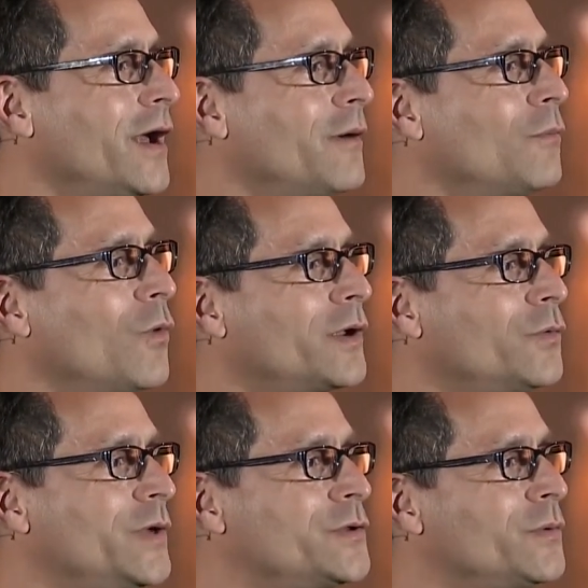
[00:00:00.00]
Um, what
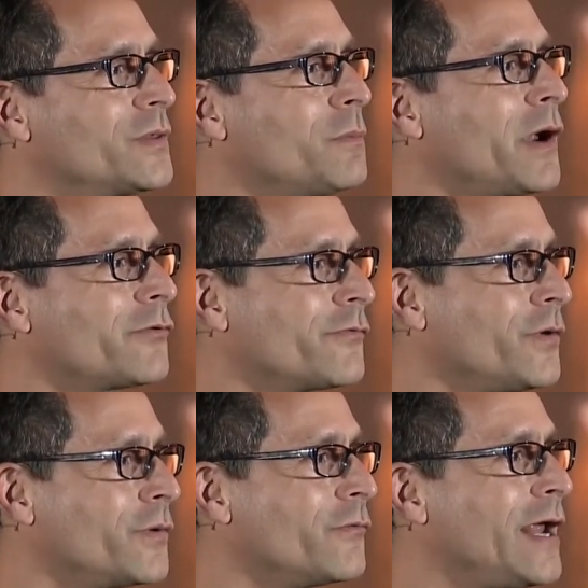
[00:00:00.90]
could we do with a
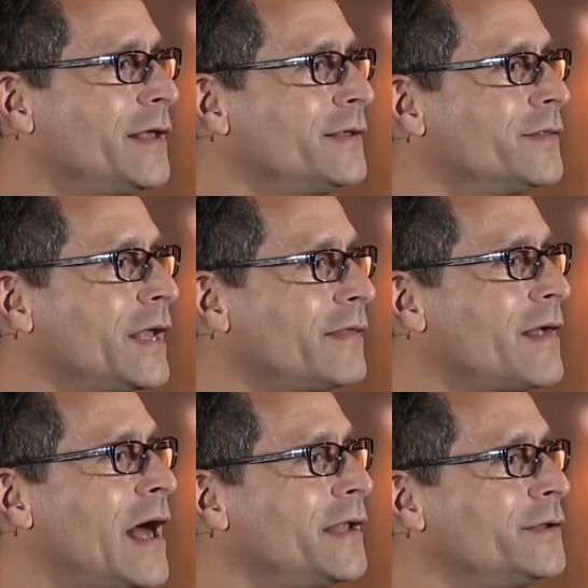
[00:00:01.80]
microphone array like that?